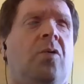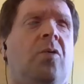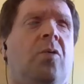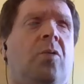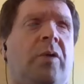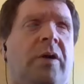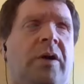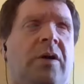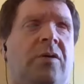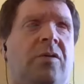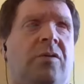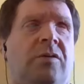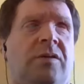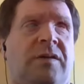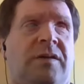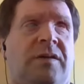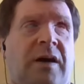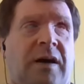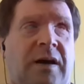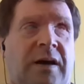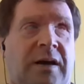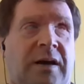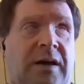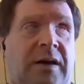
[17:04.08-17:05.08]
Or it could
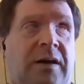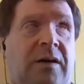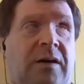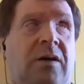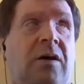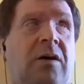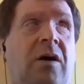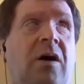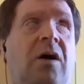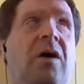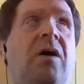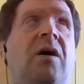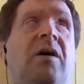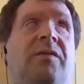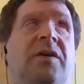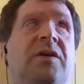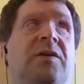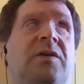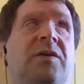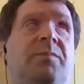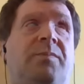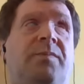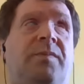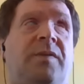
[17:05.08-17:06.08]
say, ah,
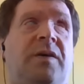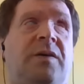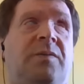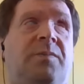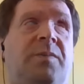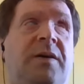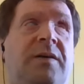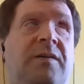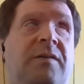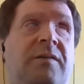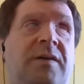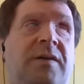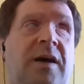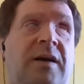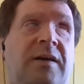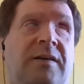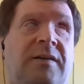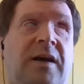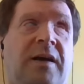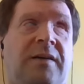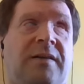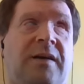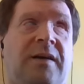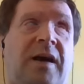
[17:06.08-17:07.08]
this, this piece of
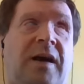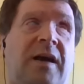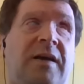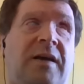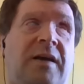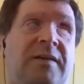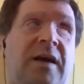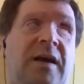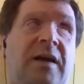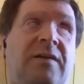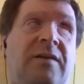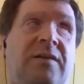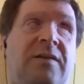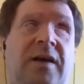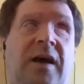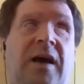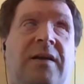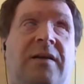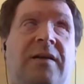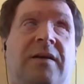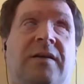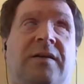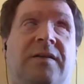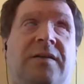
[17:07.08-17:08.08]
text, that's a centered
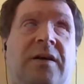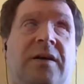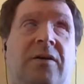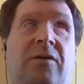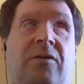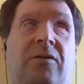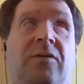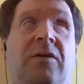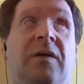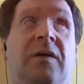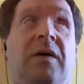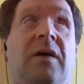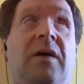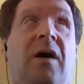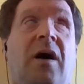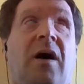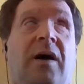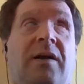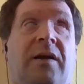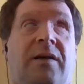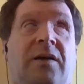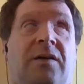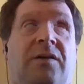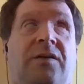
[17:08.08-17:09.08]
heading. So
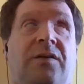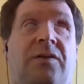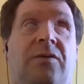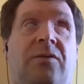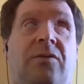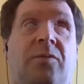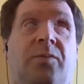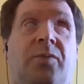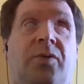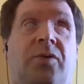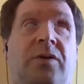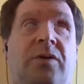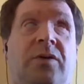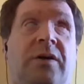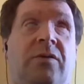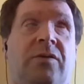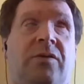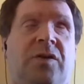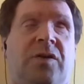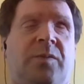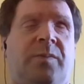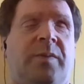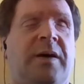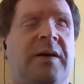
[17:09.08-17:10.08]
I need to put
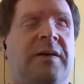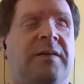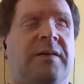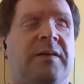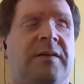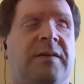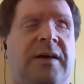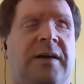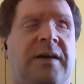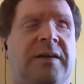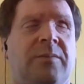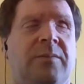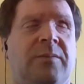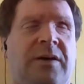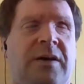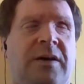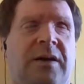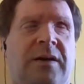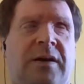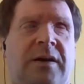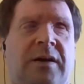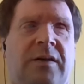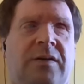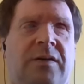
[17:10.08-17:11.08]
load of spaces at the
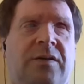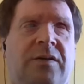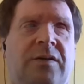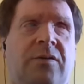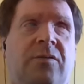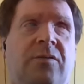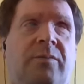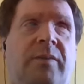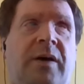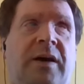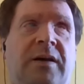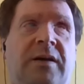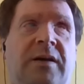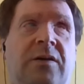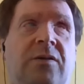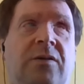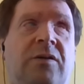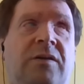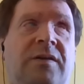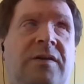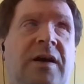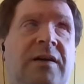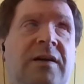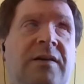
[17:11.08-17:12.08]
beginning to make it
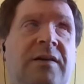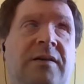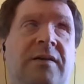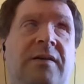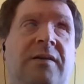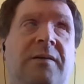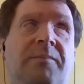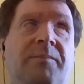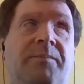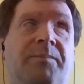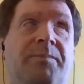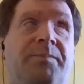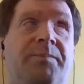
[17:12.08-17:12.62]
look centered.